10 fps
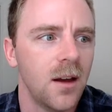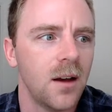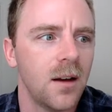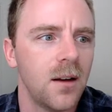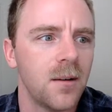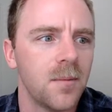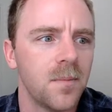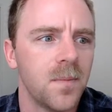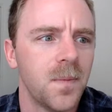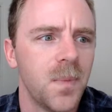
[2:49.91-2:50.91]
Um,
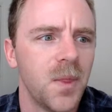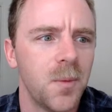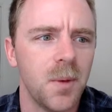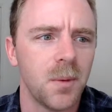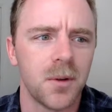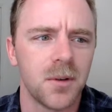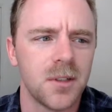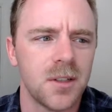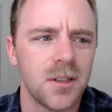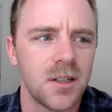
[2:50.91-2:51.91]
the people that are
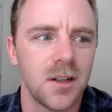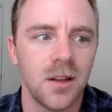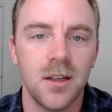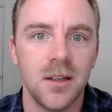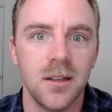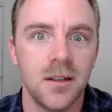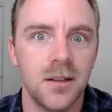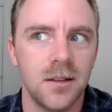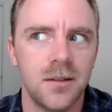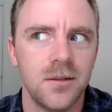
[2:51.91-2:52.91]
suggesting that he
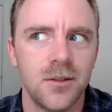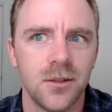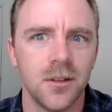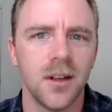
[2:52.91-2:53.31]
should